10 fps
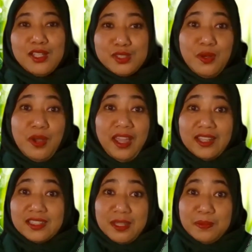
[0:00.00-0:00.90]
So I
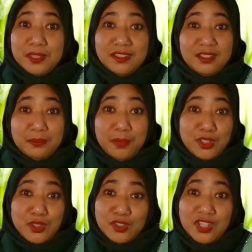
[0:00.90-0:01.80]
accepted my
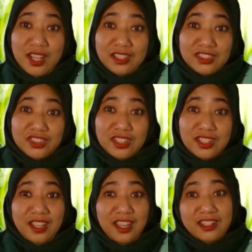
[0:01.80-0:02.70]
new challenge
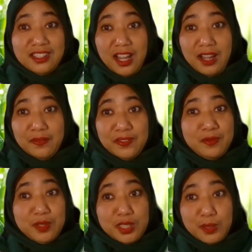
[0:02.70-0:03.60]
and dived
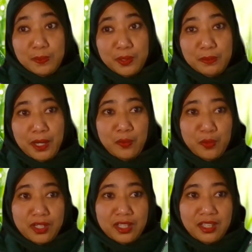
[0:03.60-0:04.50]
even deeper by
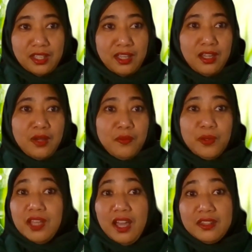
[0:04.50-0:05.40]
working
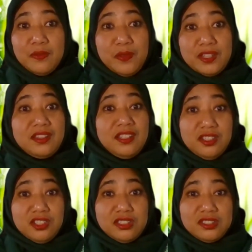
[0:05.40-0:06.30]
with other faith
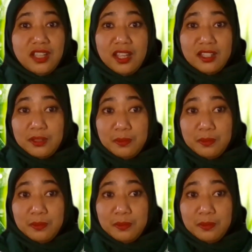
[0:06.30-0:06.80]
leaders and